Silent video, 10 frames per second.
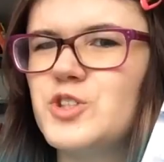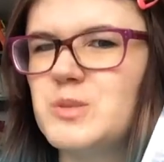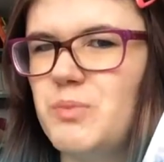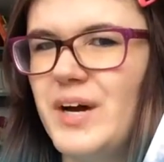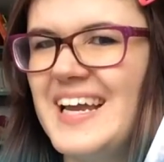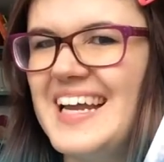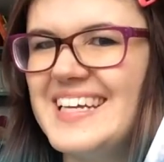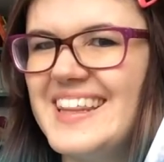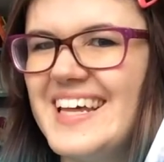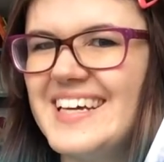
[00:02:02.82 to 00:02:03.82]
spoil
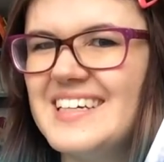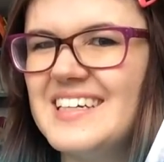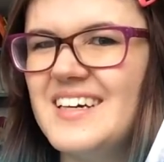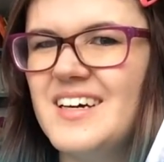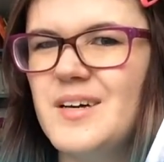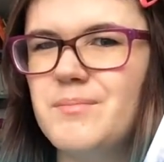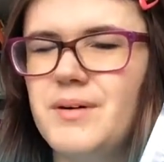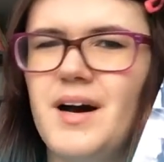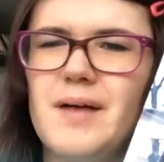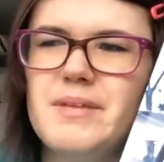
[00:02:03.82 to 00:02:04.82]
anything,
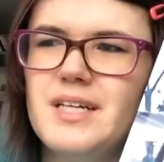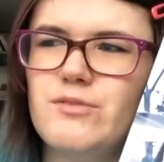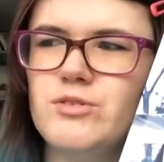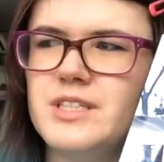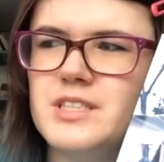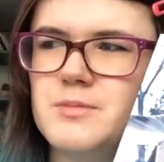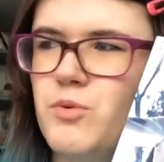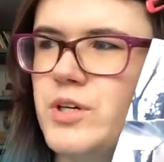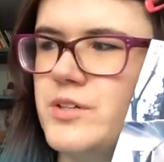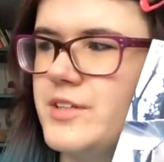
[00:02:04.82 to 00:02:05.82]
but I mean, I've already
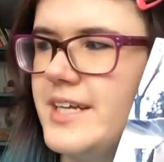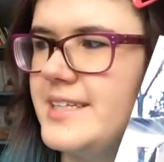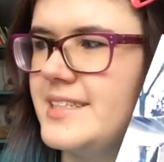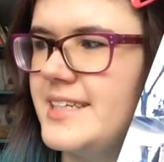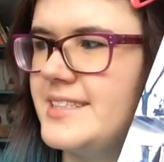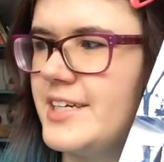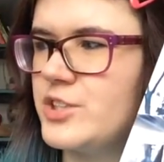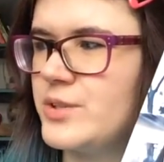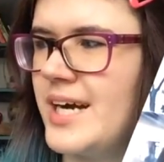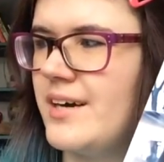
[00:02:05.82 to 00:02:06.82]
spoiled that there's an
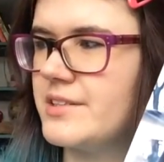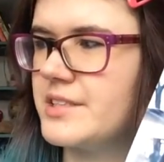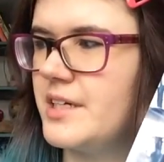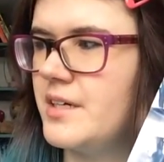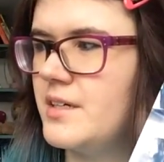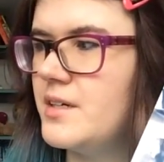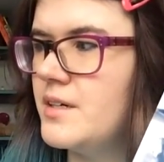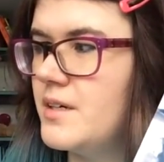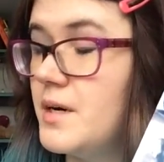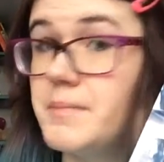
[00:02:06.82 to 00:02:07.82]
asexual character.
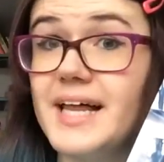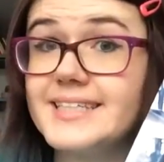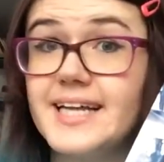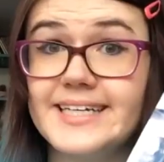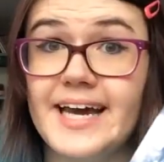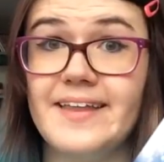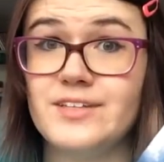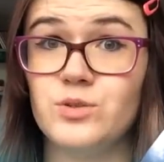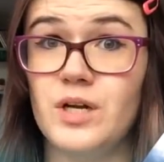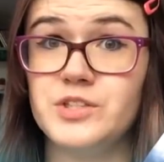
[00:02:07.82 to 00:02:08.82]
But that's like it,
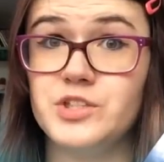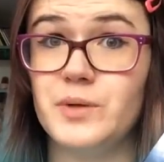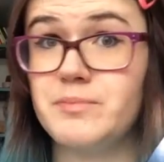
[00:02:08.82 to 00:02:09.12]
that's all I'll do, I